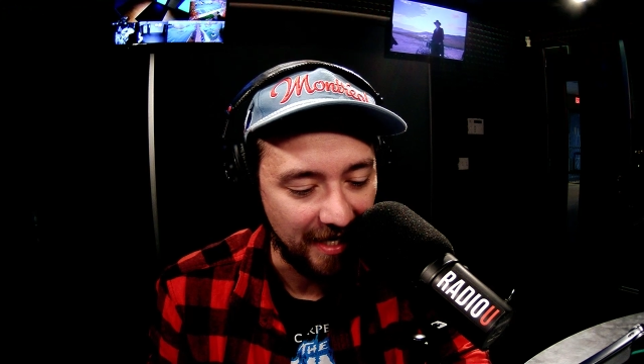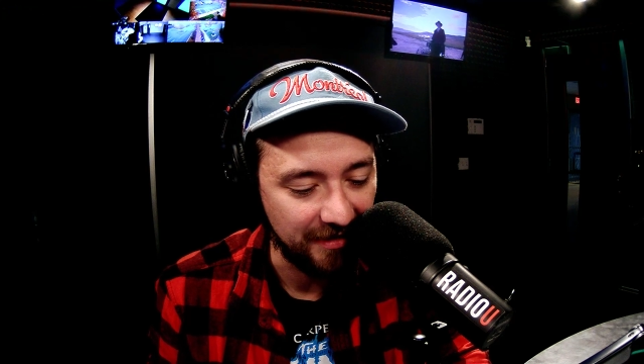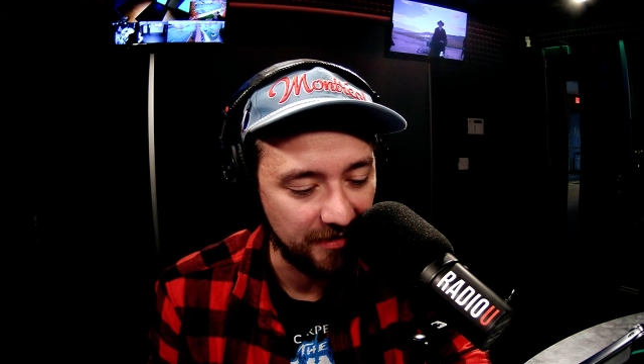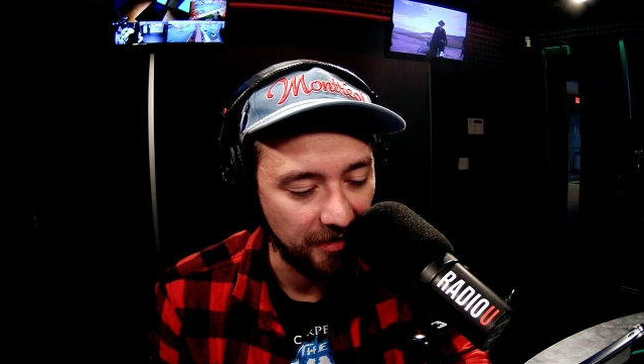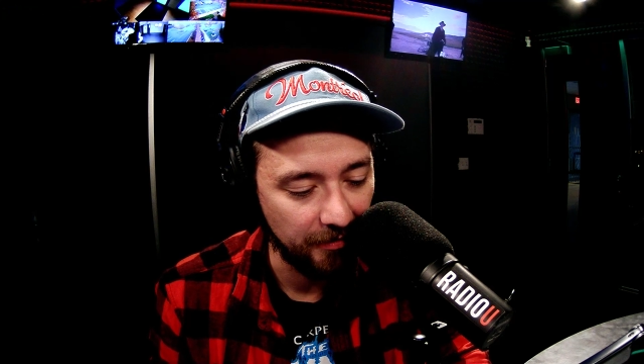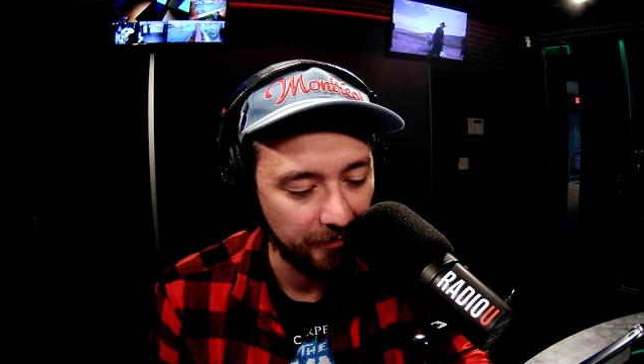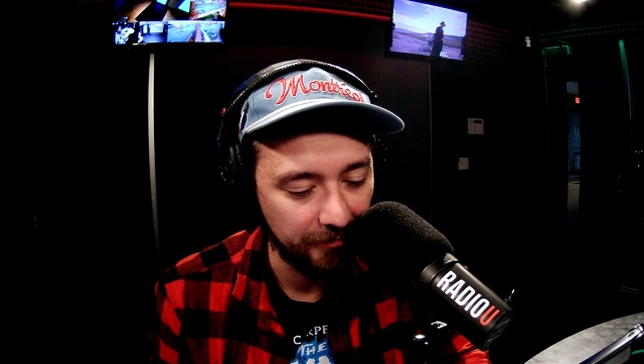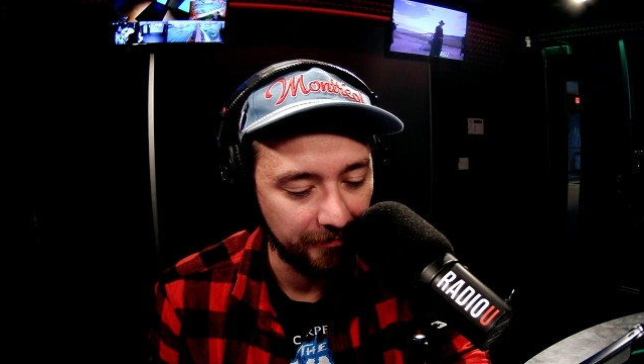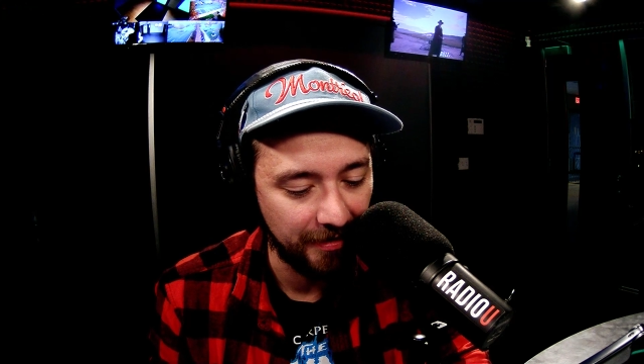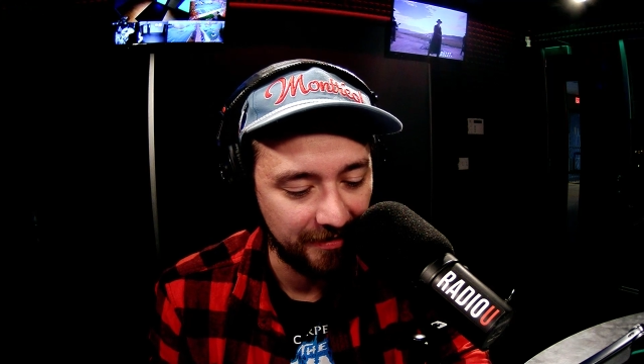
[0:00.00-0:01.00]
And
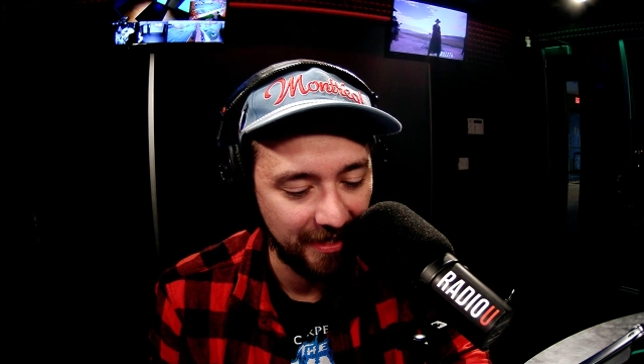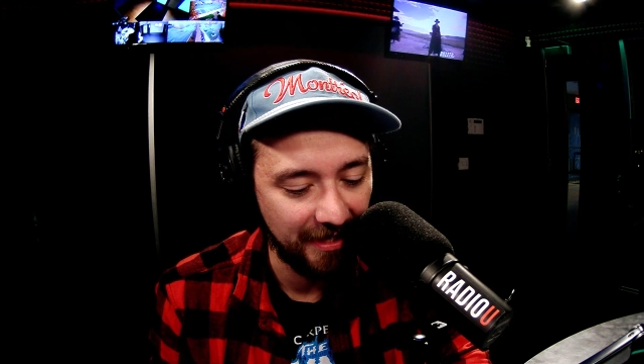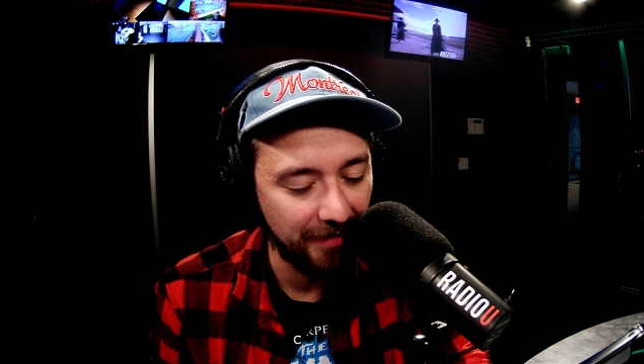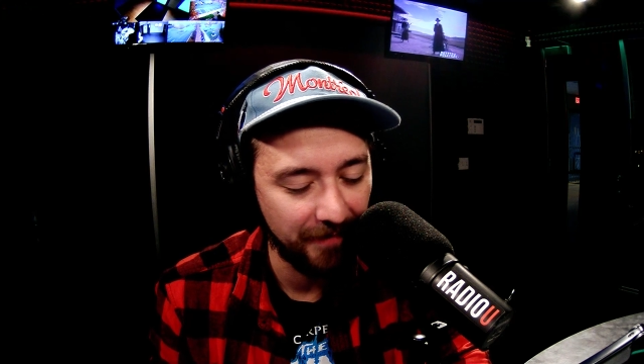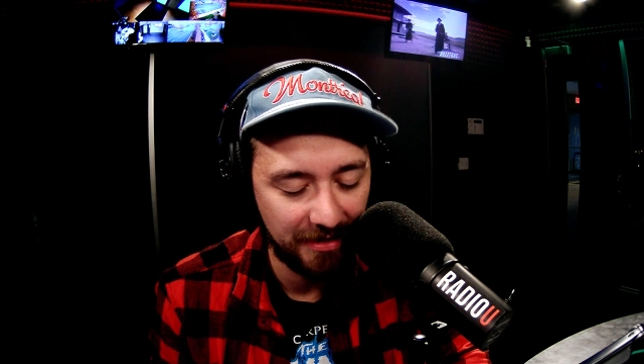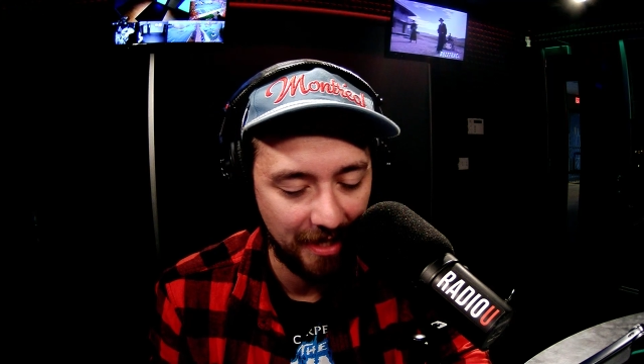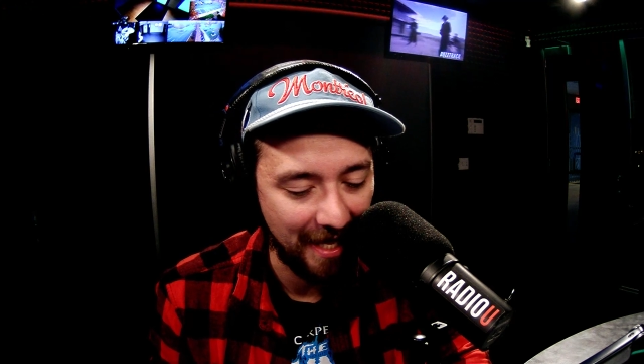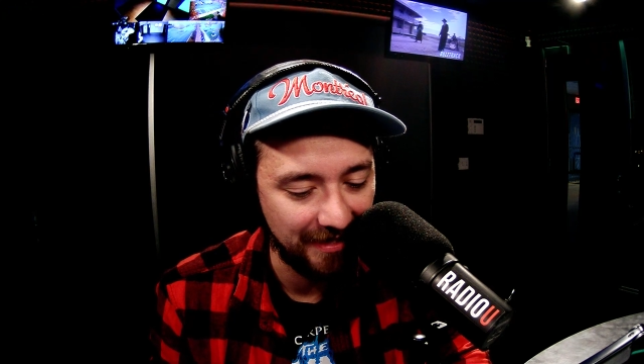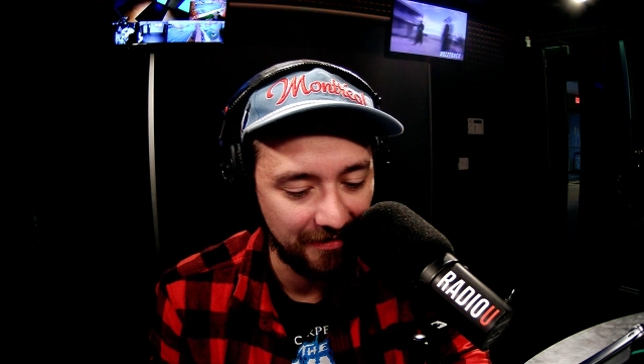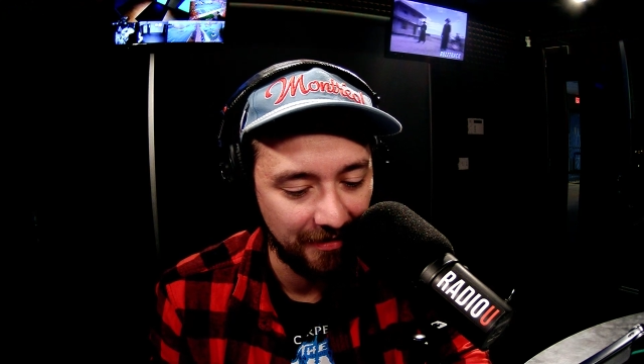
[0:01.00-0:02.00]
so they're saying he oh, must Oh, you can